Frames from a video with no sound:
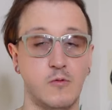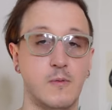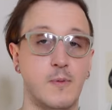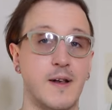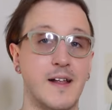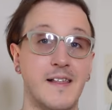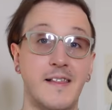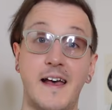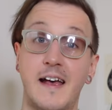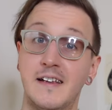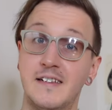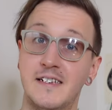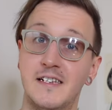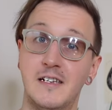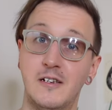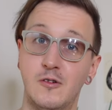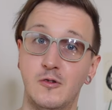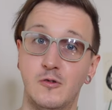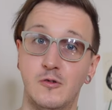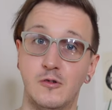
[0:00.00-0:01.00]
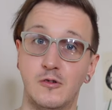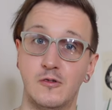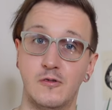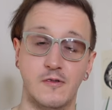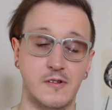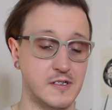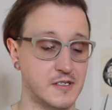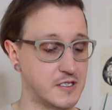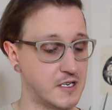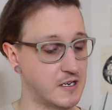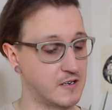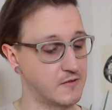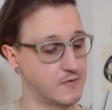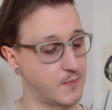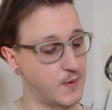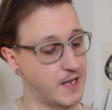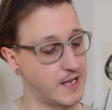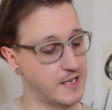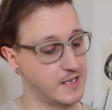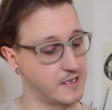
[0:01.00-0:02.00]
play that C chord, or instead of
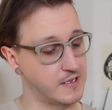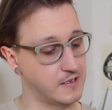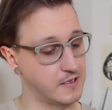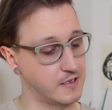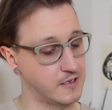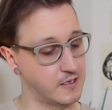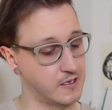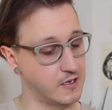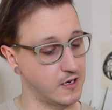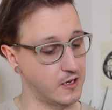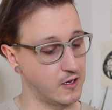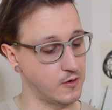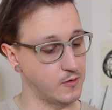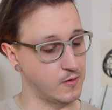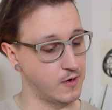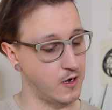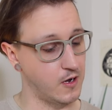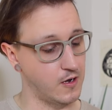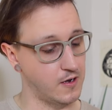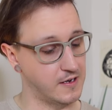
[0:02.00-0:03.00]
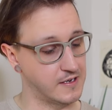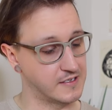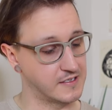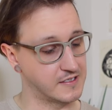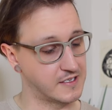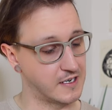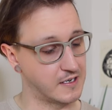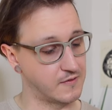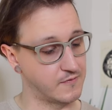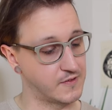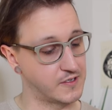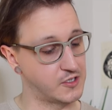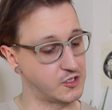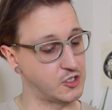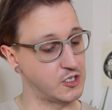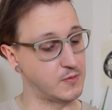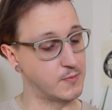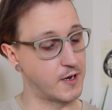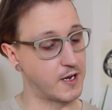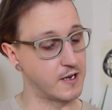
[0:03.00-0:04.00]
playing, you know, uh, instead of this
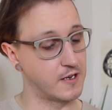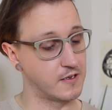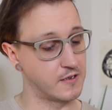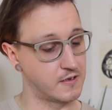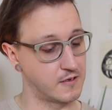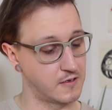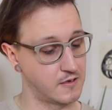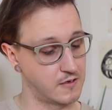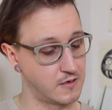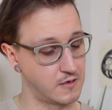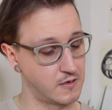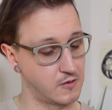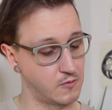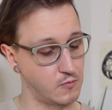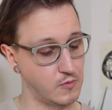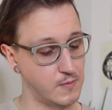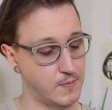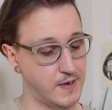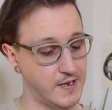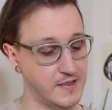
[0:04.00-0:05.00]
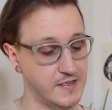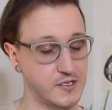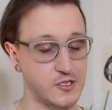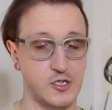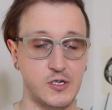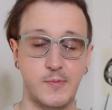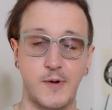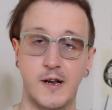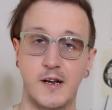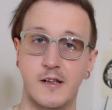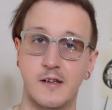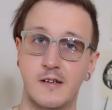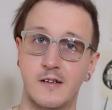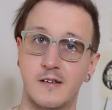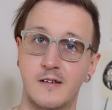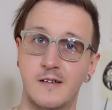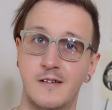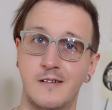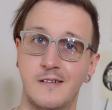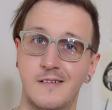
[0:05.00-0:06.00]
G minor play this G minor.
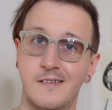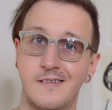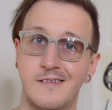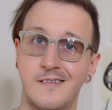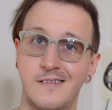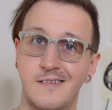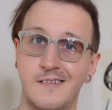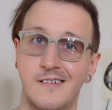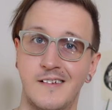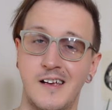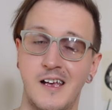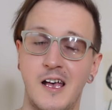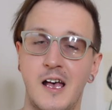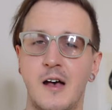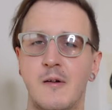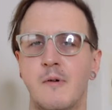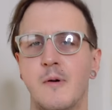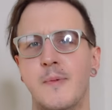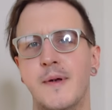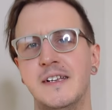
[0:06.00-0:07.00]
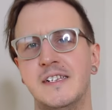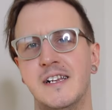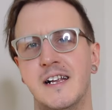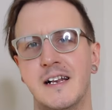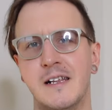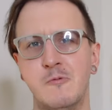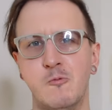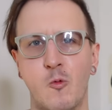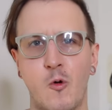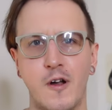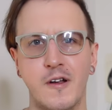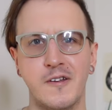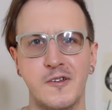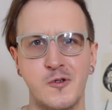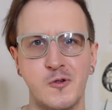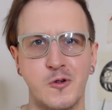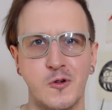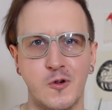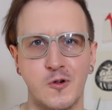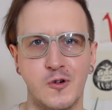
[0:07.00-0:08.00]
But basically, one
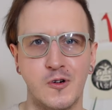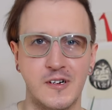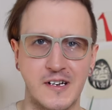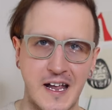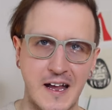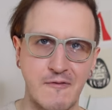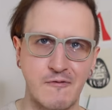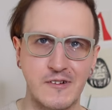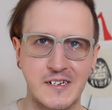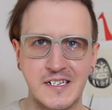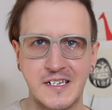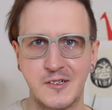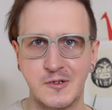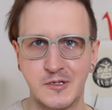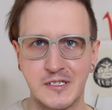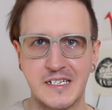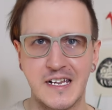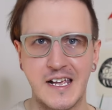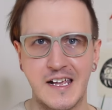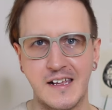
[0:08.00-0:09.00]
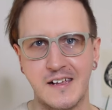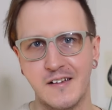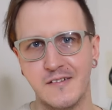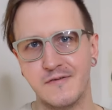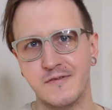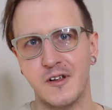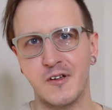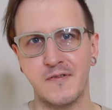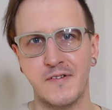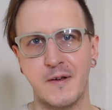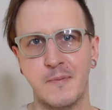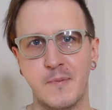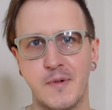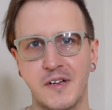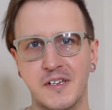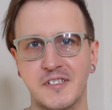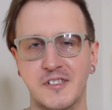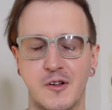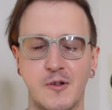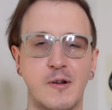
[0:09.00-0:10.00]
new chord every single day of November.
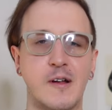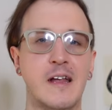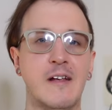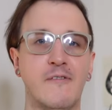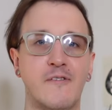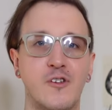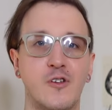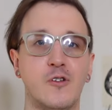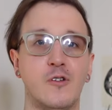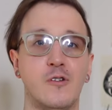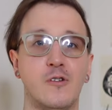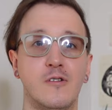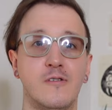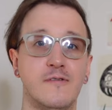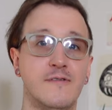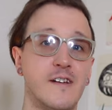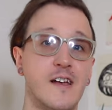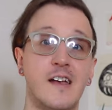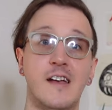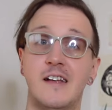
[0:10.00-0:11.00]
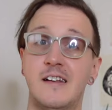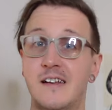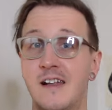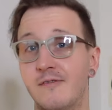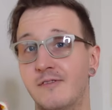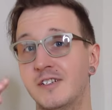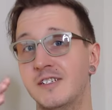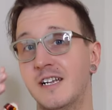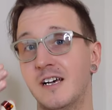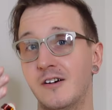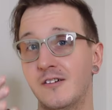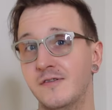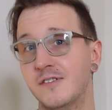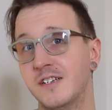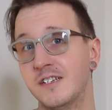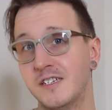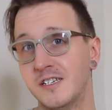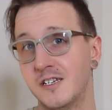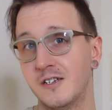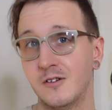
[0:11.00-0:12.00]
So, if you've never delved
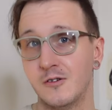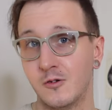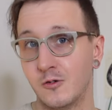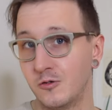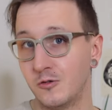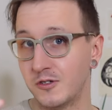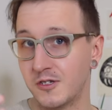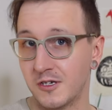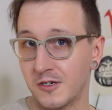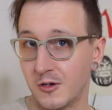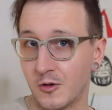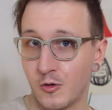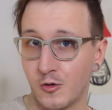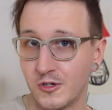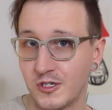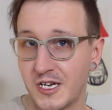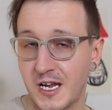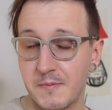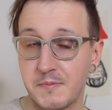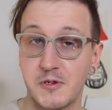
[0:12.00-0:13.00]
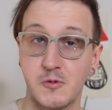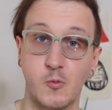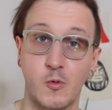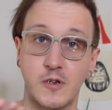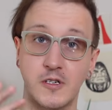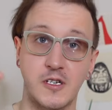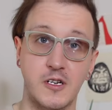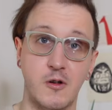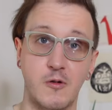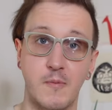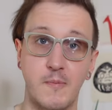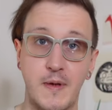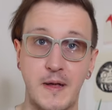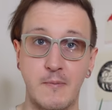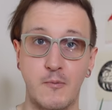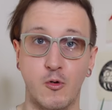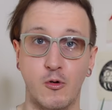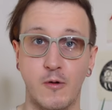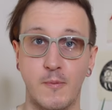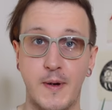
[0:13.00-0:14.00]
into your alternate chord shapes and want to know a bit
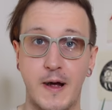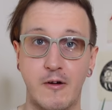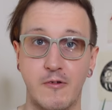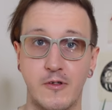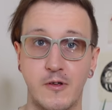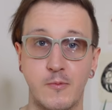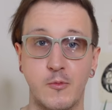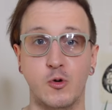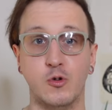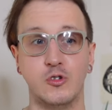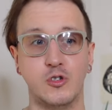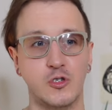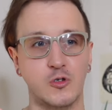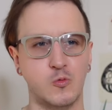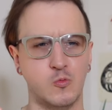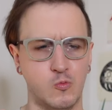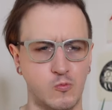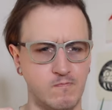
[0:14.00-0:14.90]
more about them, or just